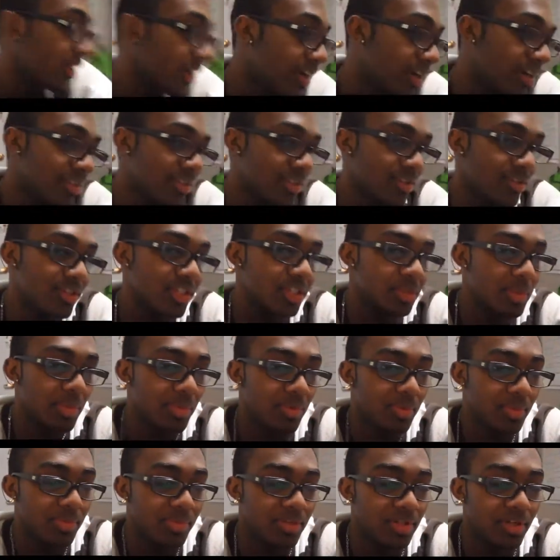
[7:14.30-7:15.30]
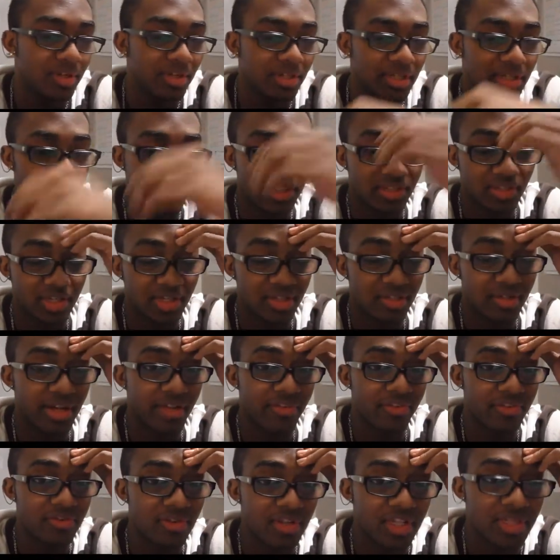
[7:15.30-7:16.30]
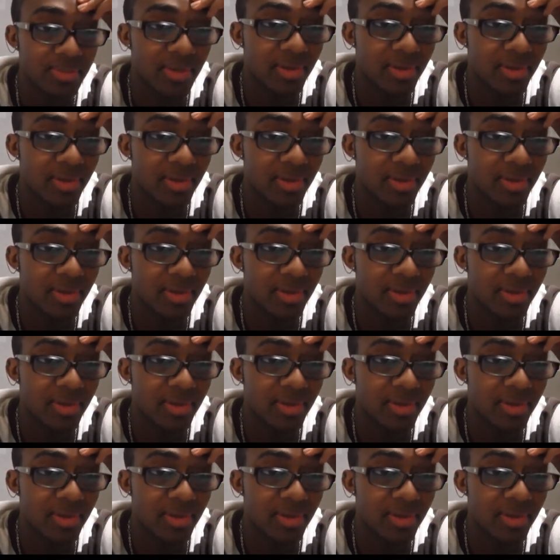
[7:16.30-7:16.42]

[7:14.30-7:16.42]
Also, this paper will be turned in so I don't have to stress